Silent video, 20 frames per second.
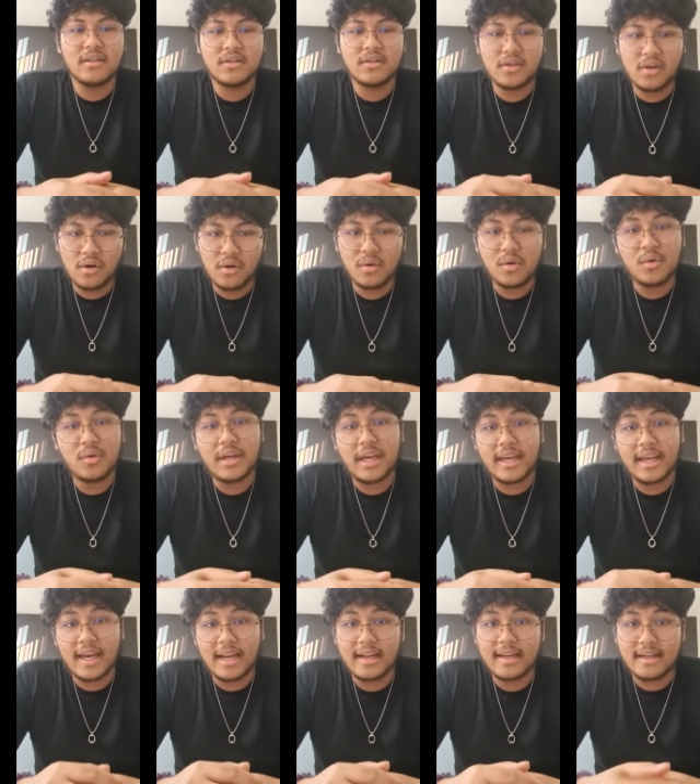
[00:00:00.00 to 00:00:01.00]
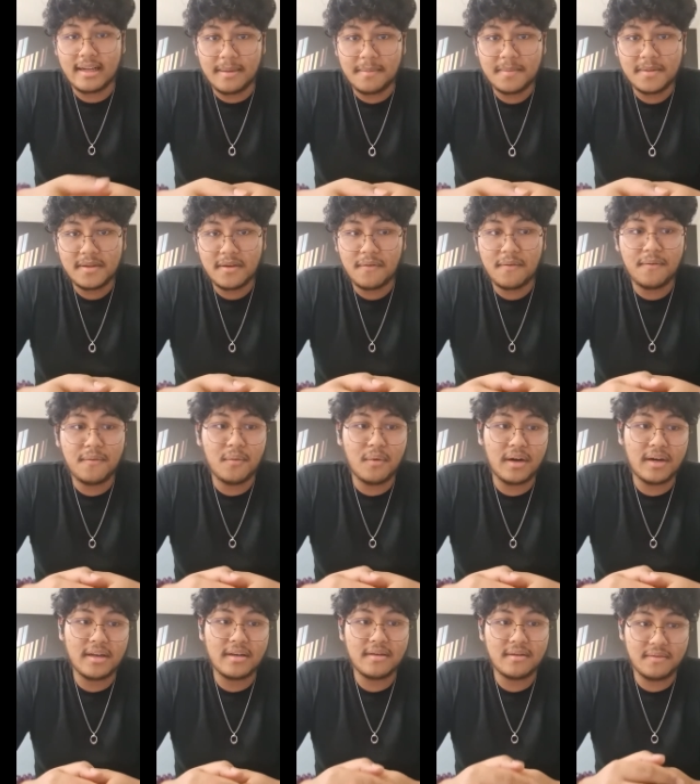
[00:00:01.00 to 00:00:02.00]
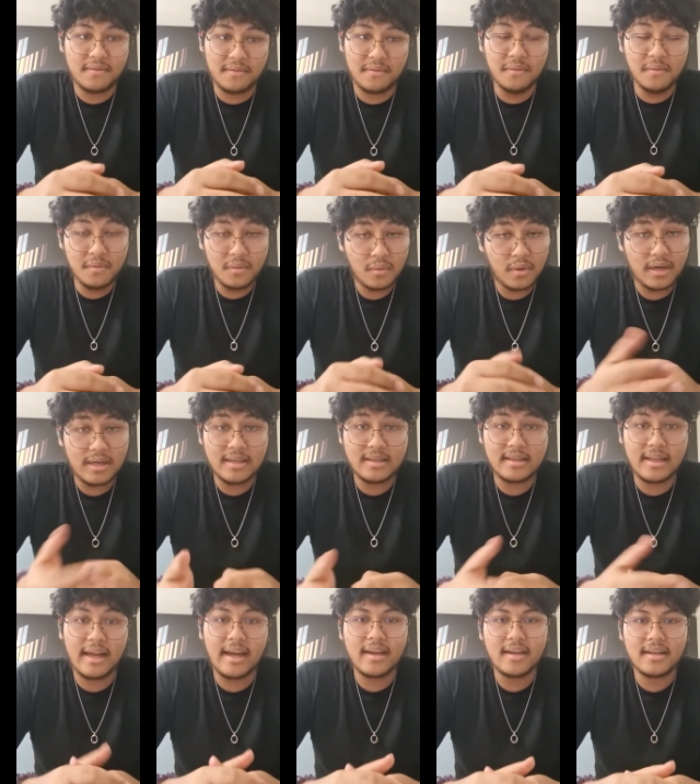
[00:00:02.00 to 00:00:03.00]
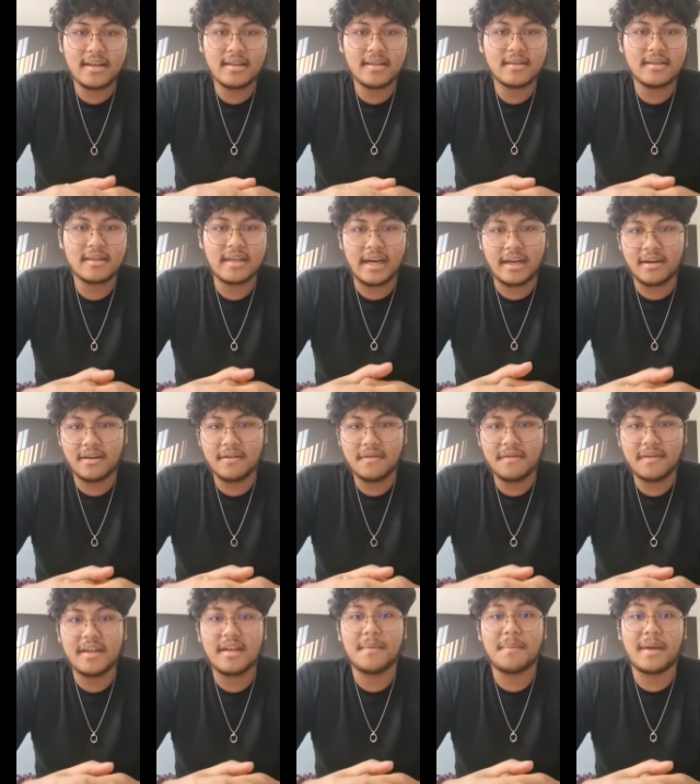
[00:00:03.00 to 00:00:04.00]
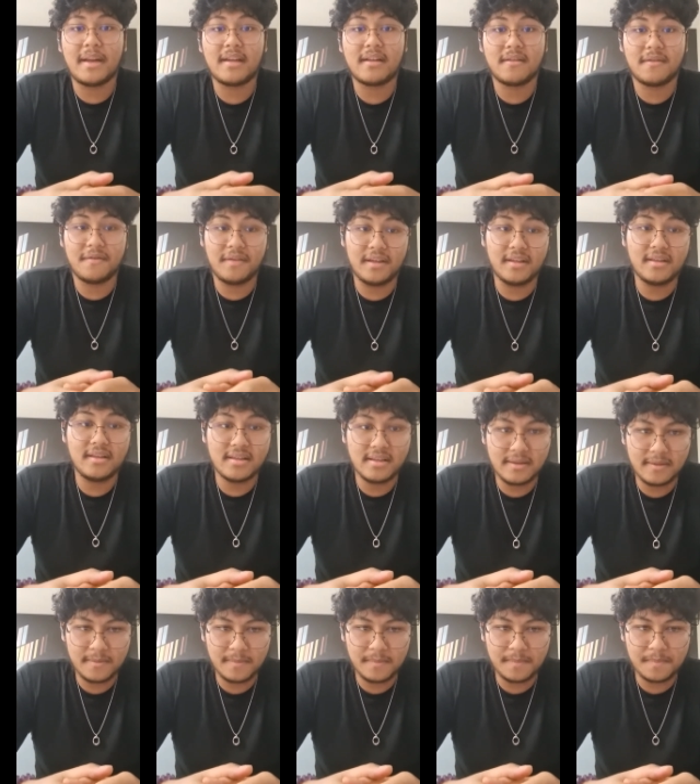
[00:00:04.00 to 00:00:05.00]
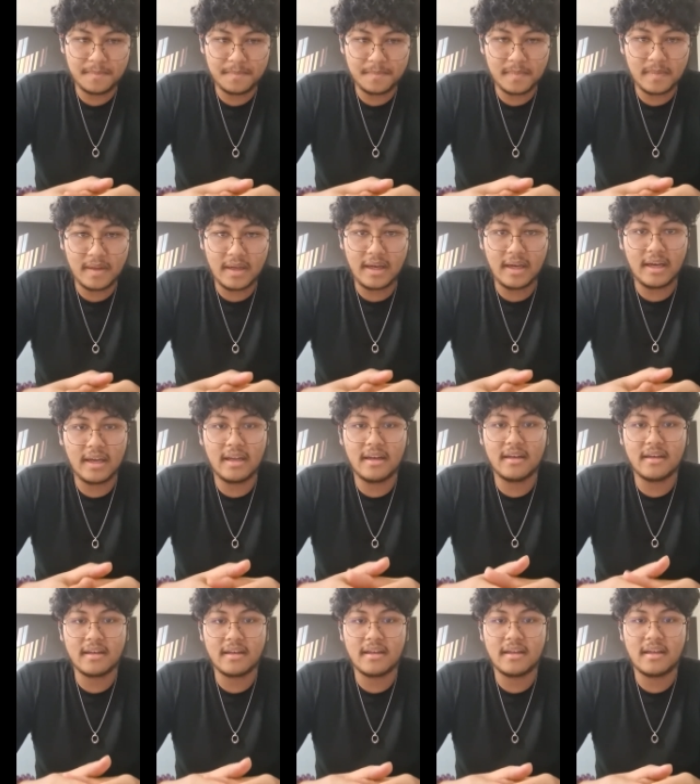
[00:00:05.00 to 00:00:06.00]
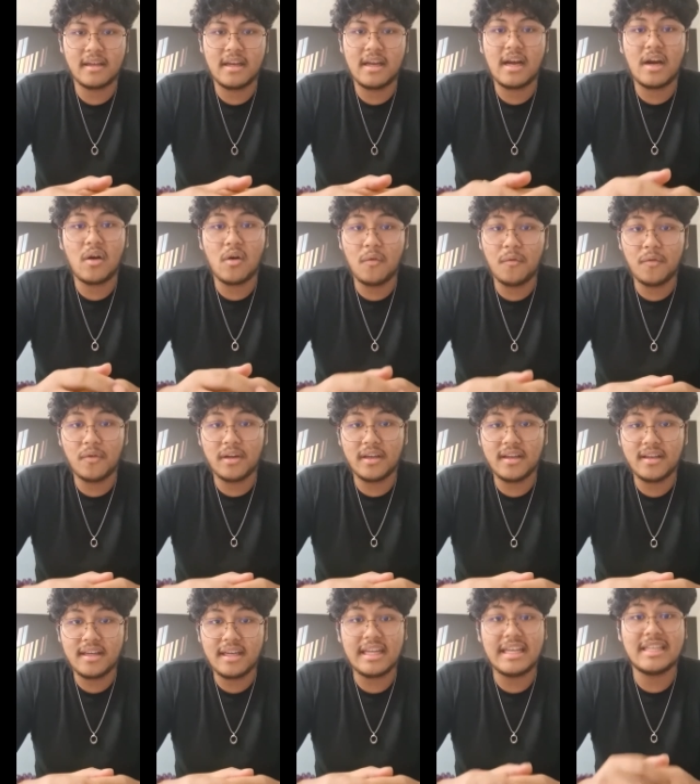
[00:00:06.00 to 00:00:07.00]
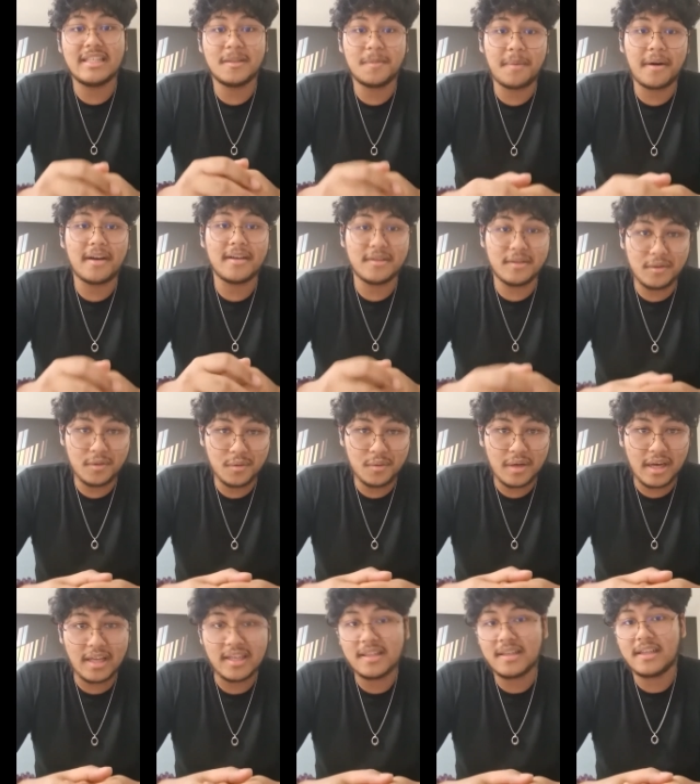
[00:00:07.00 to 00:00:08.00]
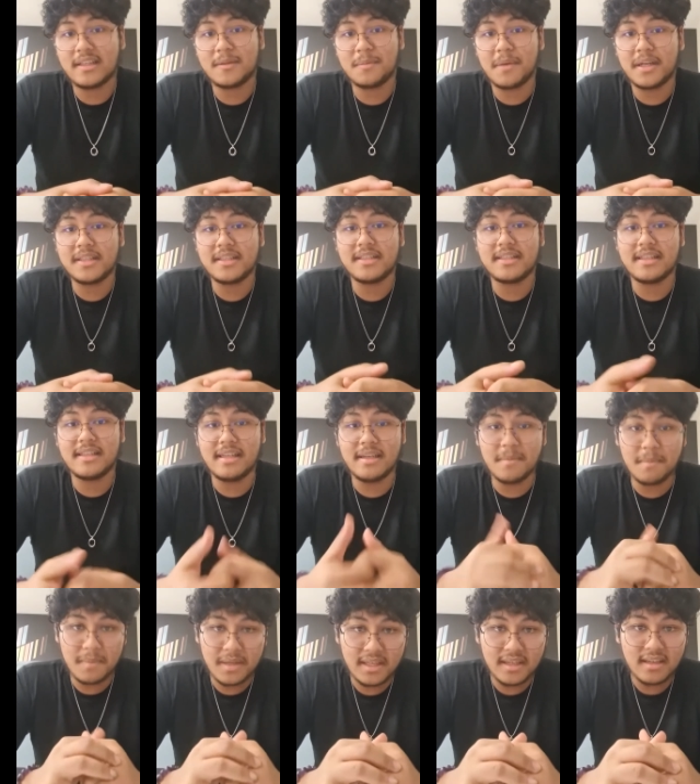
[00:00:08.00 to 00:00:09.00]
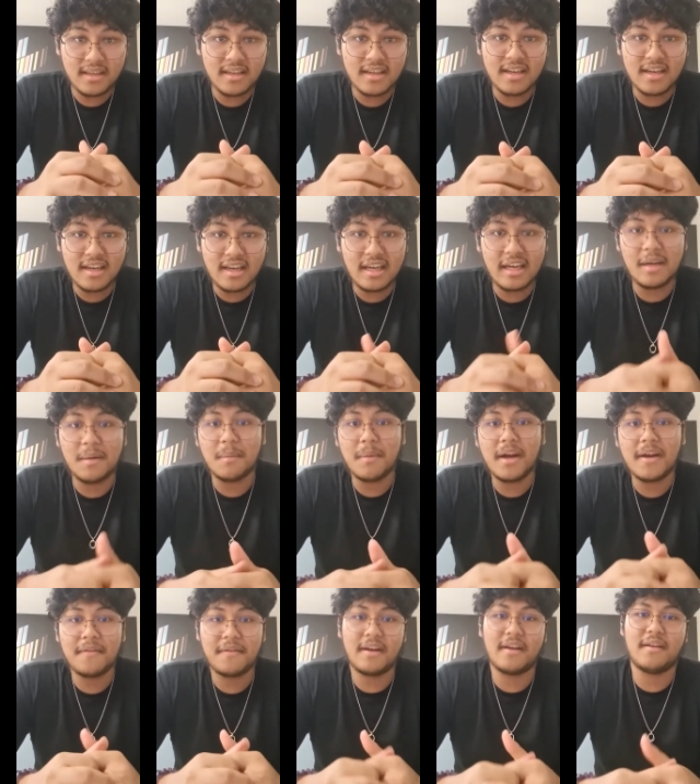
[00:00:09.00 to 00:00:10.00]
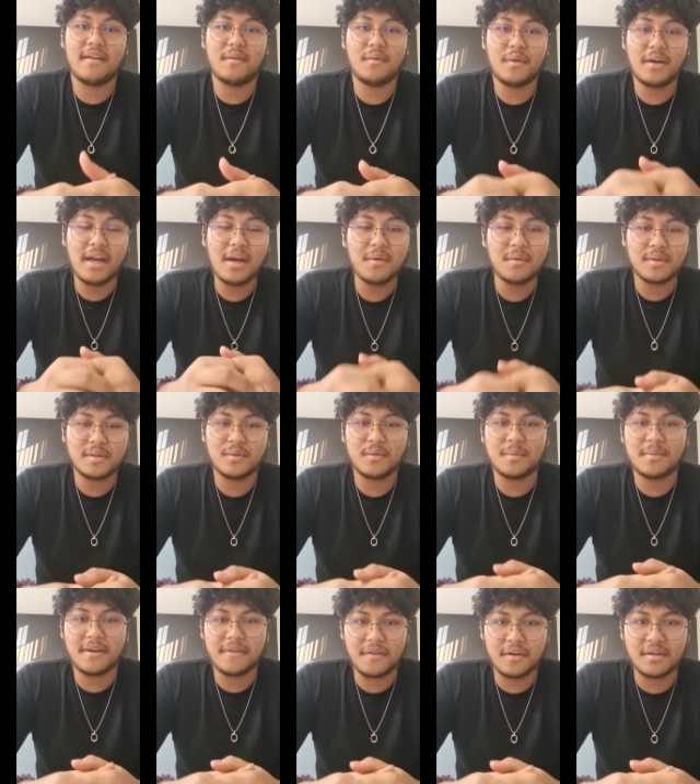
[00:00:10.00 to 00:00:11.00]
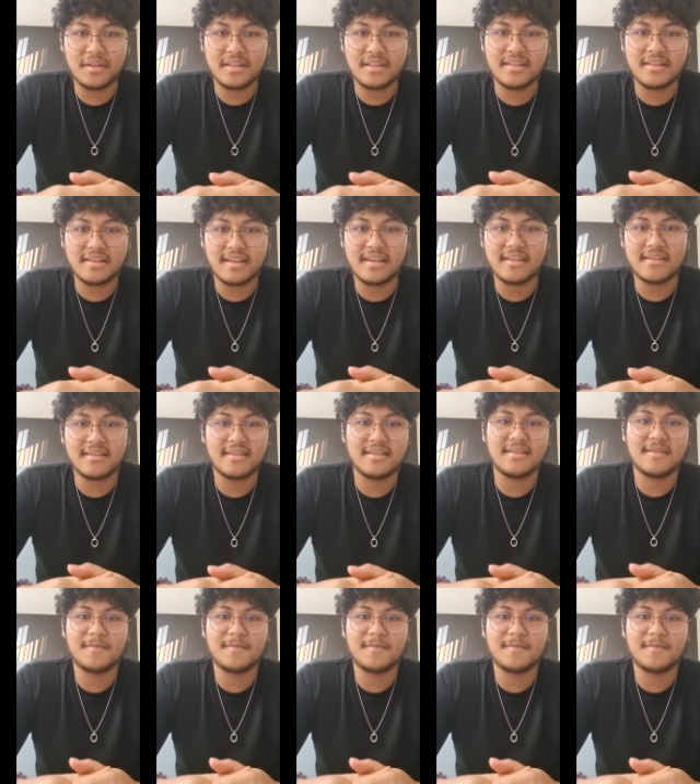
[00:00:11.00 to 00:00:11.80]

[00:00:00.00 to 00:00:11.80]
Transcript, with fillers: So you can get a glimpse of what it what it's like, kind of, in the medical field, and hopefully it inspires you as, much as it did me in my uh, when I was doing my foundation science.